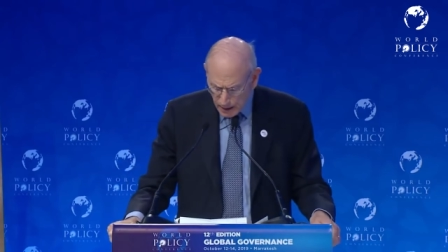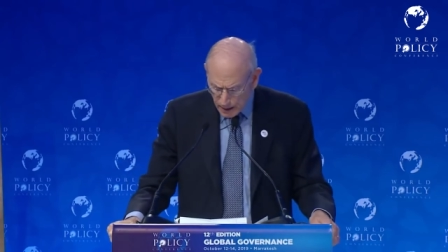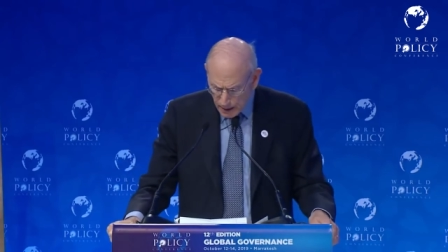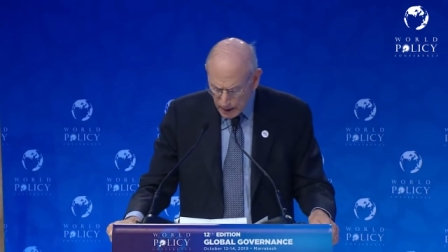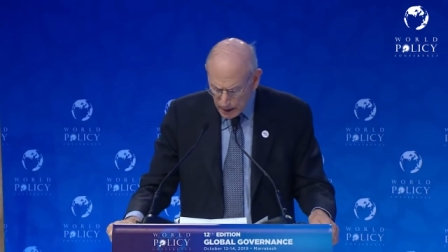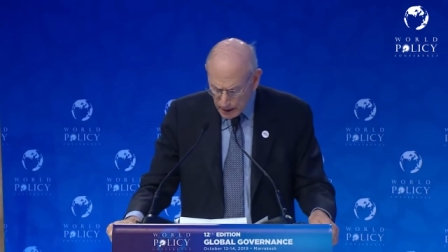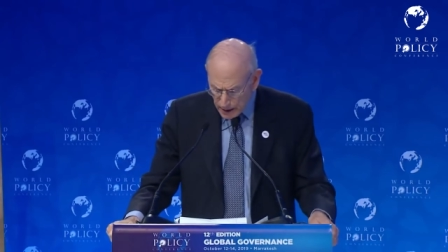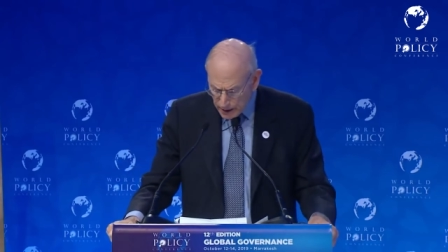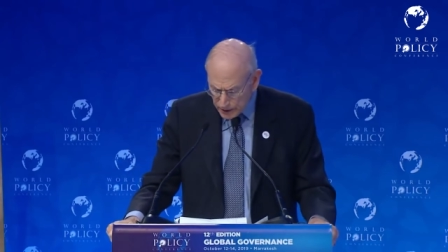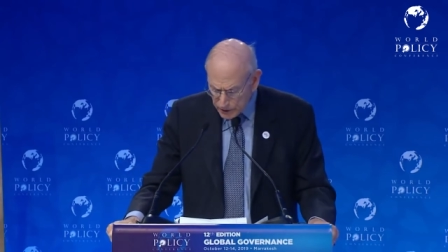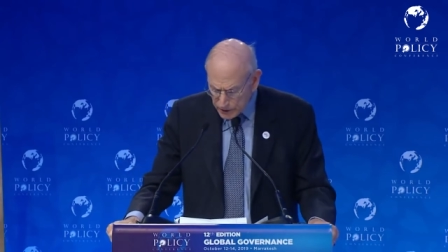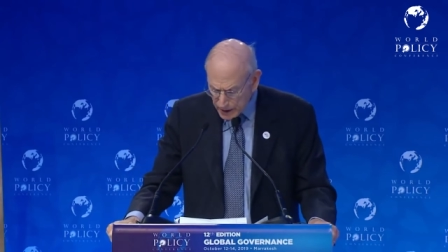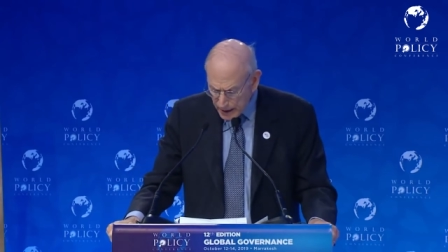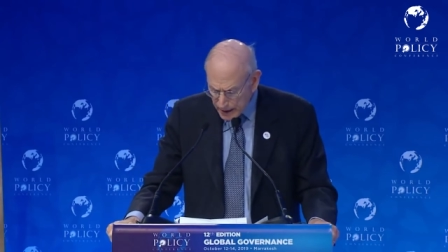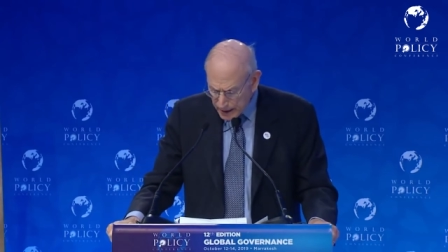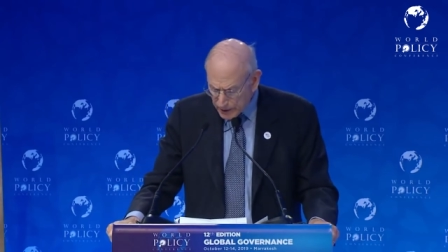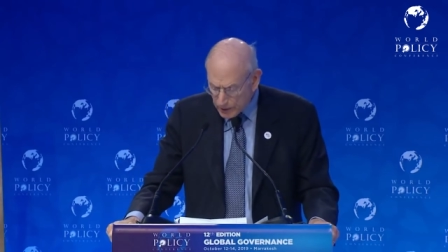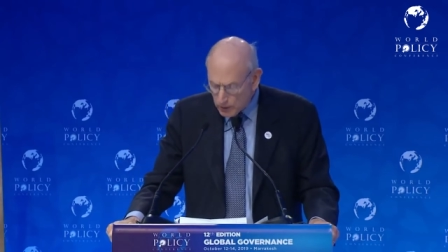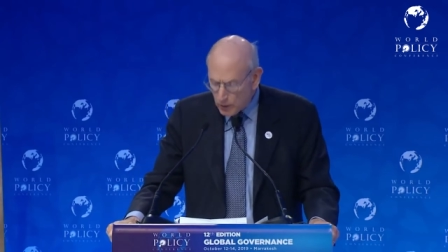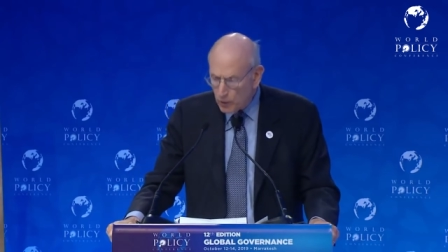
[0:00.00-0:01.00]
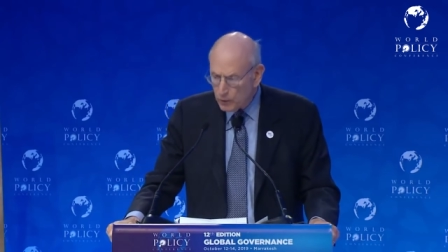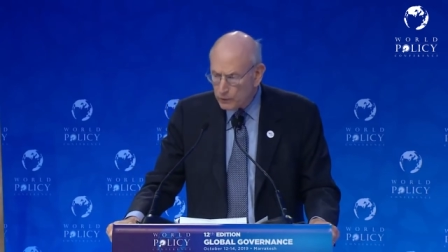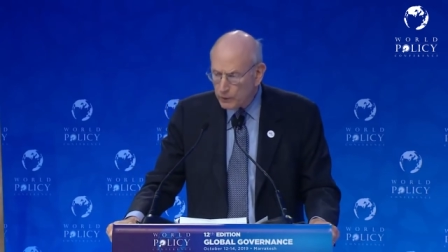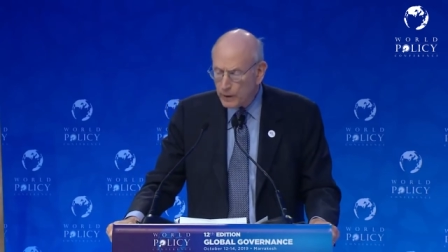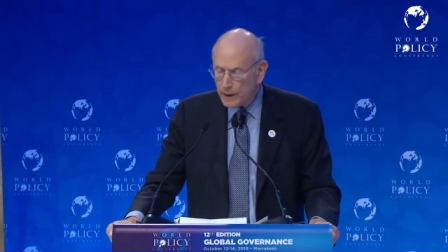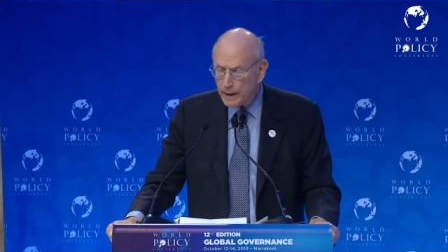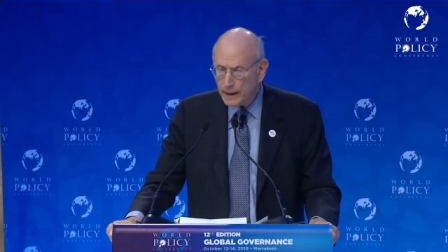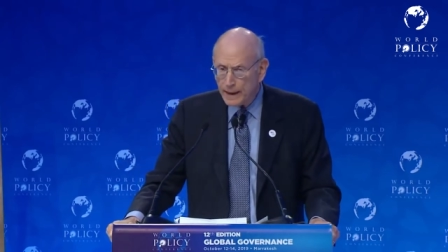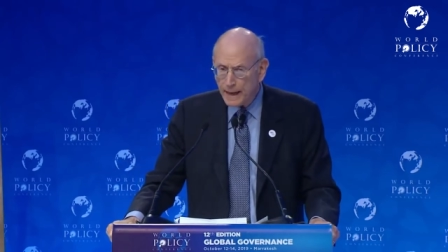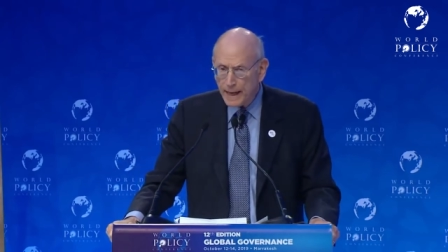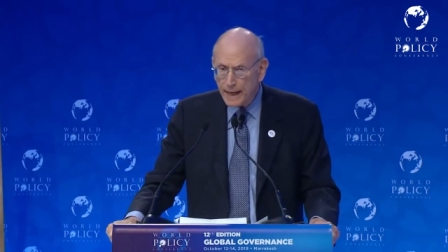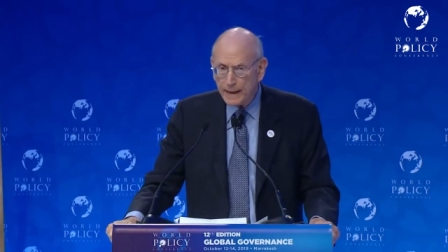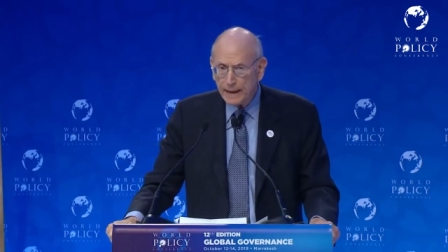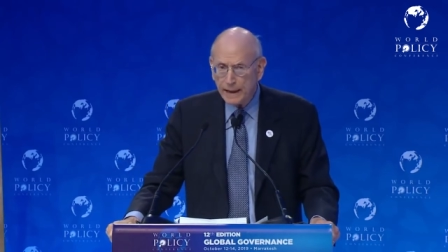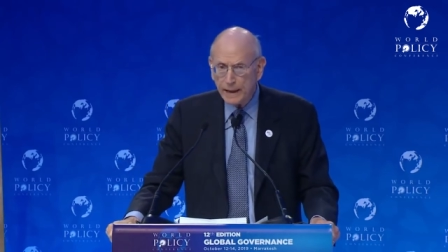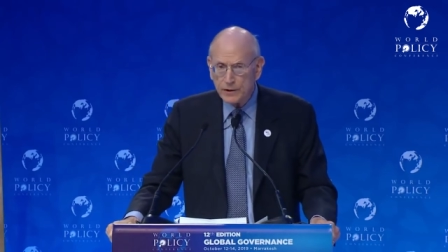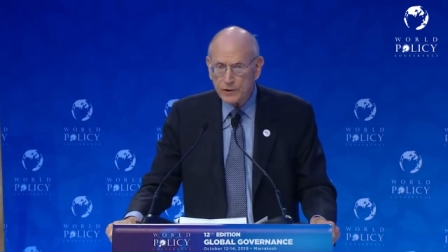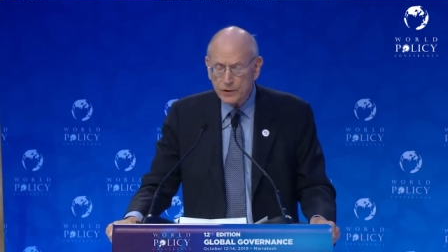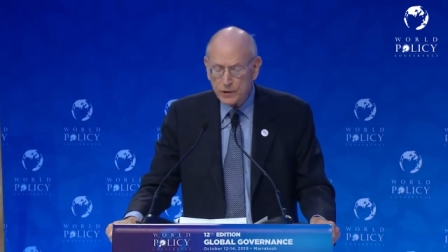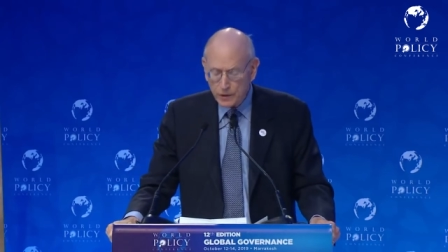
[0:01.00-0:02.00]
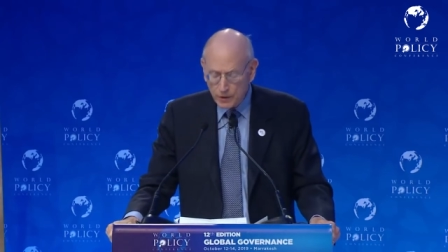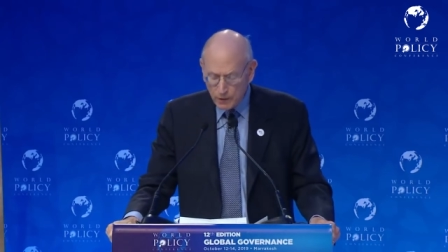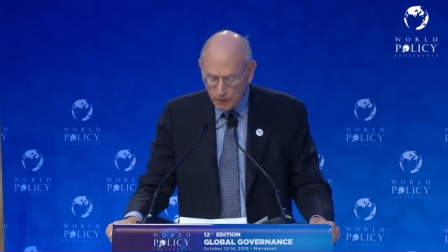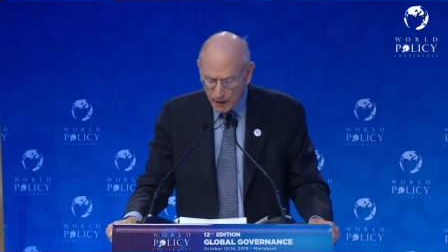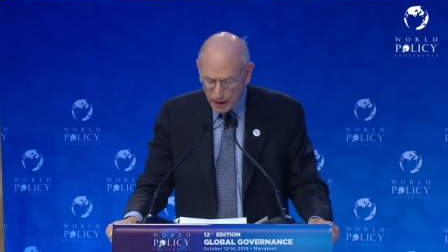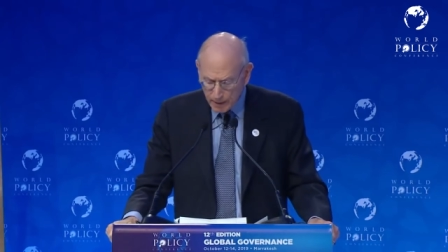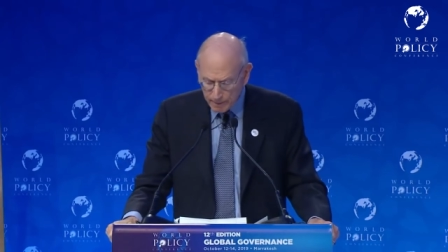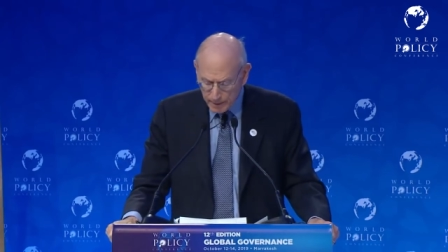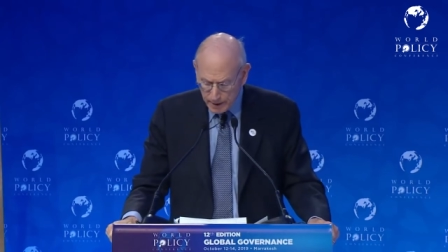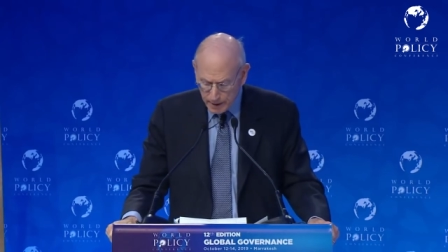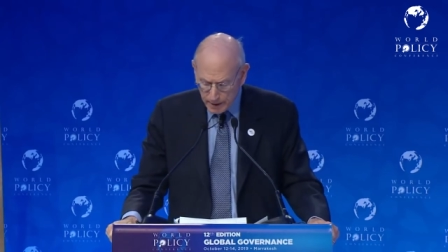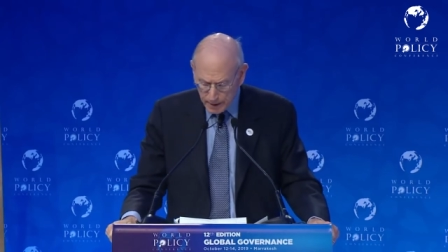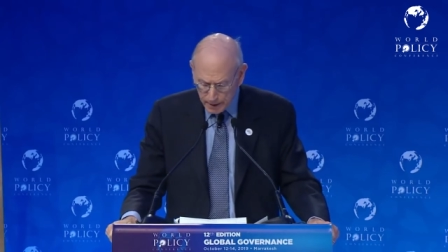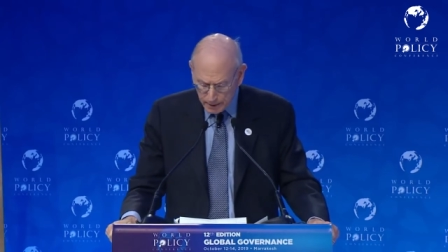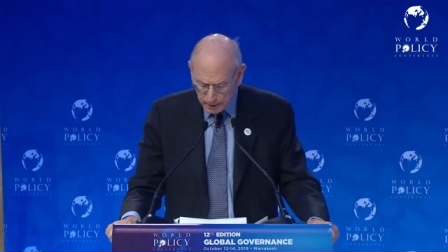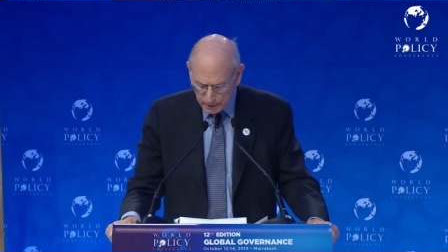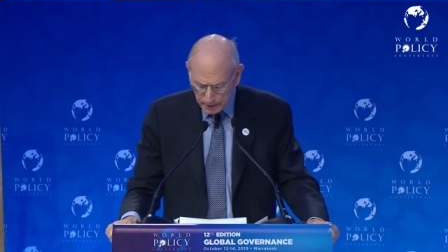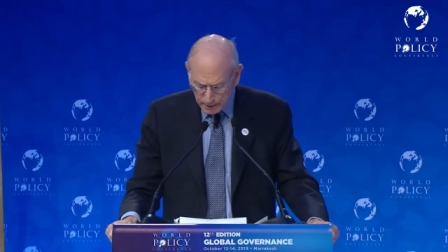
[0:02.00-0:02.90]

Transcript: He has taken over and annexed Crimea